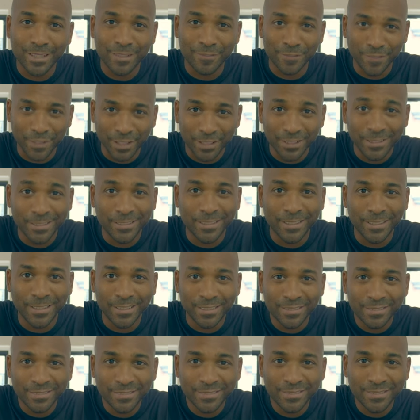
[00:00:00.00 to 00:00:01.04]
i finally done
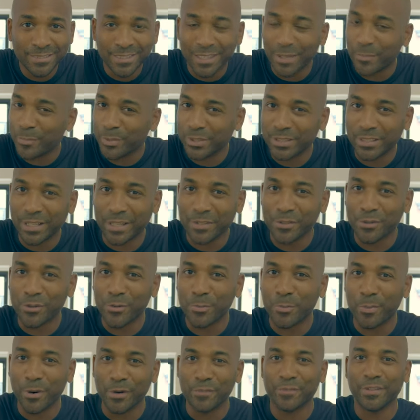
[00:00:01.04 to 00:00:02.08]
it. I put together the
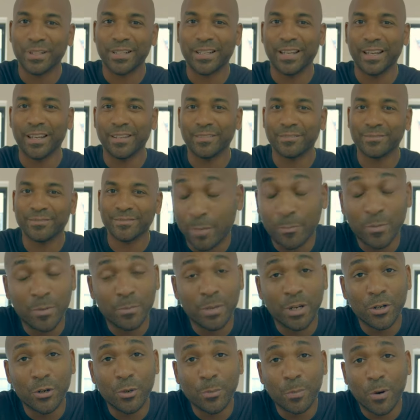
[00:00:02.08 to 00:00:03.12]
perfect kit. I'm in
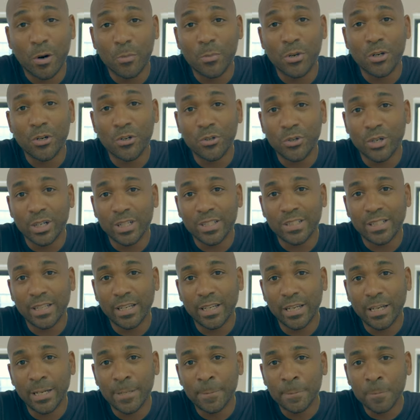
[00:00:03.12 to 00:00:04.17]
my new apartment in New York
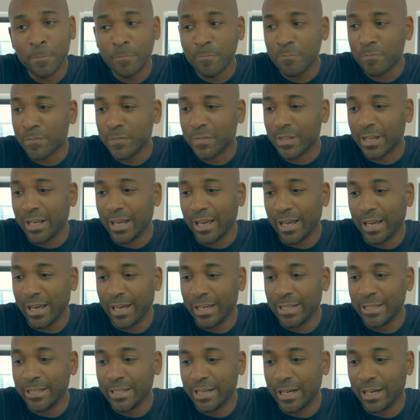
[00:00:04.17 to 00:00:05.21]
City
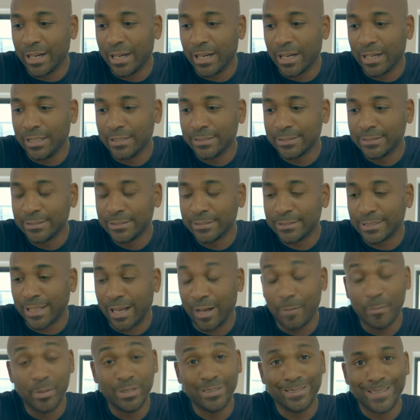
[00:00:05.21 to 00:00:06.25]
and uh,
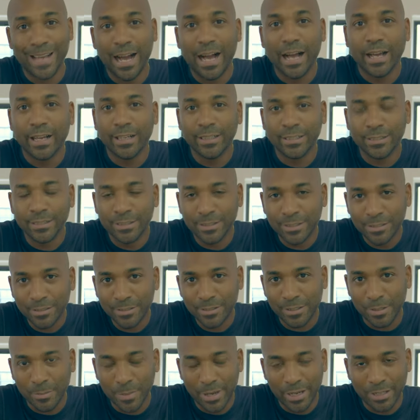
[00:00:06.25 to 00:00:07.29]
I've been dying
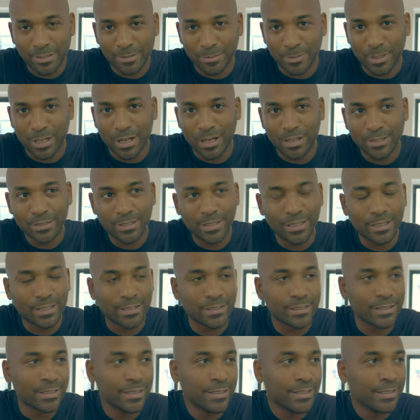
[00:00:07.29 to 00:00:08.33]
to make some
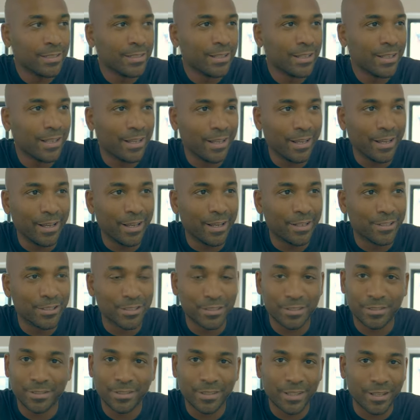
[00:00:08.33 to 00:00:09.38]
content and
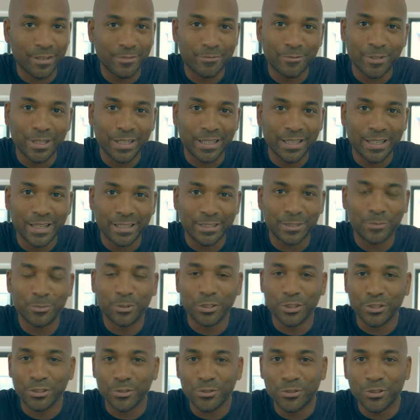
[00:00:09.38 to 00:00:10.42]
just get reconnected
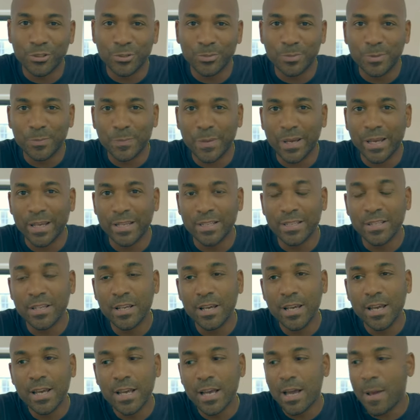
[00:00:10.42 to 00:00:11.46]
with the YouTube
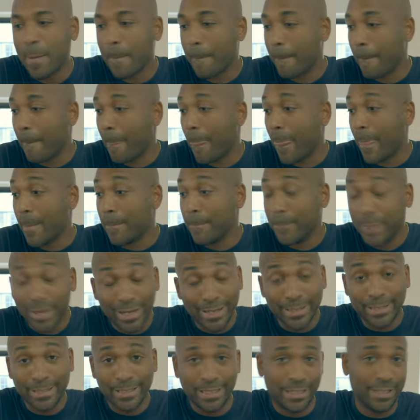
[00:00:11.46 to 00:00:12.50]
space.
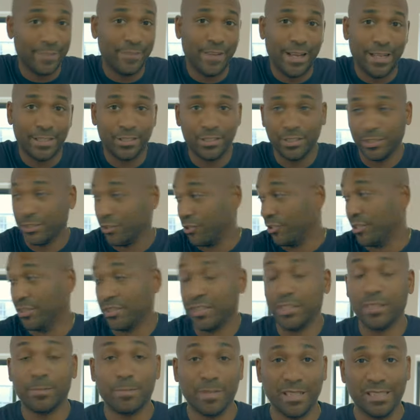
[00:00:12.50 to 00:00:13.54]
But I've had to, as you can
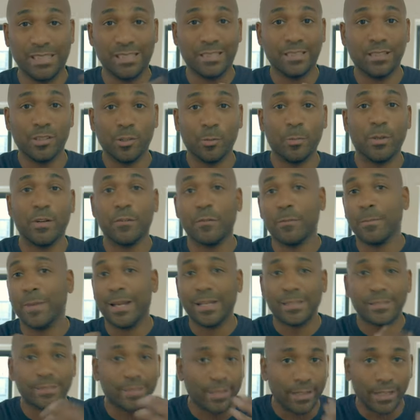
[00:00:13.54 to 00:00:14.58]
see, the place is a little bit of a
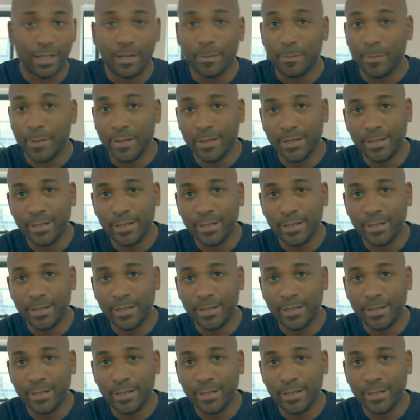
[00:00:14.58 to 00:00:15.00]
mess set up